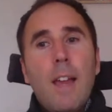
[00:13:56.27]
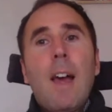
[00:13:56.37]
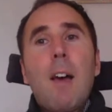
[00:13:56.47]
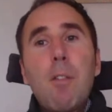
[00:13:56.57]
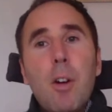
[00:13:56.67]

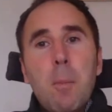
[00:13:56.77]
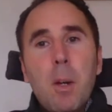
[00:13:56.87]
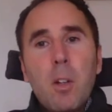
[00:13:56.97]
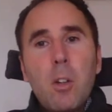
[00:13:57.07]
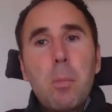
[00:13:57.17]
And that very
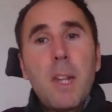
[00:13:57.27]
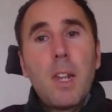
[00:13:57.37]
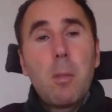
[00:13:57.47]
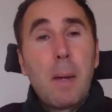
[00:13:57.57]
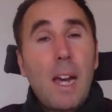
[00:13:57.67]
much
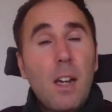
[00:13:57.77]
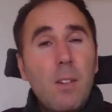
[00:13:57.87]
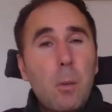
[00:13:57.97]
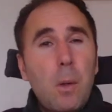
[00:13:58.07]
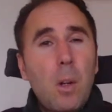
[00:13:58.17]
speaks
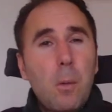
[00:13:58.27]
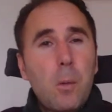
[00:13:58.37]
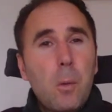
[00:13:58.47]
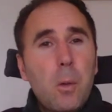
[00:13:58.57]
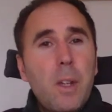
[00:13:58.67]
back to when I
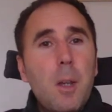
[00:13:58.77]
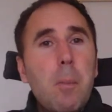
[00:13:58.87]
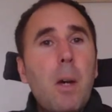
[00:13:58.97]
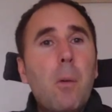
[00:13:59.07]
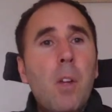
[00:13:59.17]
was
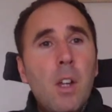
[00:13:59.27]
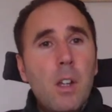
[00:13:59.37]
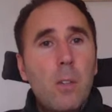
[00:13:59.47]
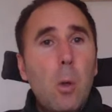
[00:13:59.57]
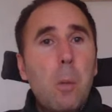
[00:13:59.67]
talking about
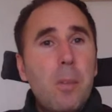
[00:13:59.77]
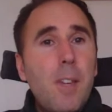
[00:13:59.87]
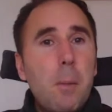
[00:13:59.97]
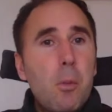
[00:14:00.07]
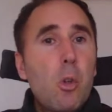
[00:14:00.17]

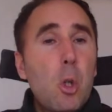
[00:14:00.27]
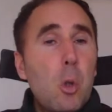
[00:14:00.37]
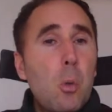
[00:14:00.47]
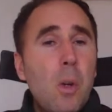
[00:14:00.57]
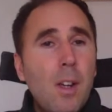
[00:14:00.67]
top tip
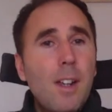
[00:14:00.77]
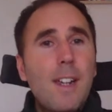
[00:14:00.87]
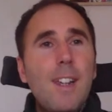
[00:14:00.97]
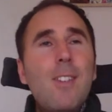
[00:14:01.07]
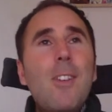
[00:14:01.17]
2,
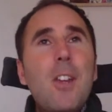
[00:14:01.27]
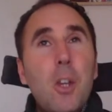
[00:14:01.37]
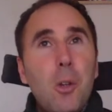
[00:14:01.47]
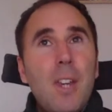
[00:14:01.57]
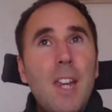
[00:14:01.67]
is
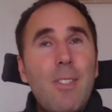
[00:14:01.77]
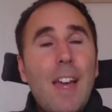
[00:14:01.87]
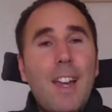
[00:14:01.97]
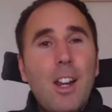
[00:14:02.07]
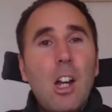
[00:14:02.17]
that you need
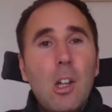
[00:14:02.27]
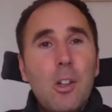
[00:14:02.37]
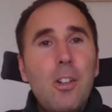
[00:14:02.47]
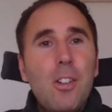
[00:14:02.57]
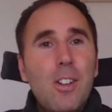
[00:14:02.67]
that
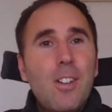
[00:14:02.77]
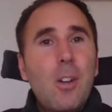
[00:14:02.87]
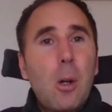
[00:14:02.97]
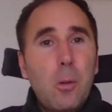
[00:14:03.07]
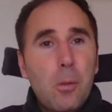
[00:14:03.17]

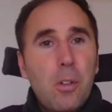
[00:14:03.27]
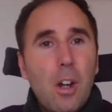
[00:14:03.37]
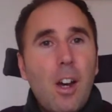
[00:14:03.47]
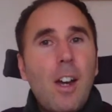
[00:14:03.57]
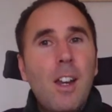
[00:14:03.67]
inclusion
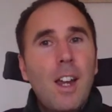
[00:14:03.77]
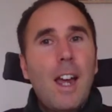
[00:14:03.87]
culture.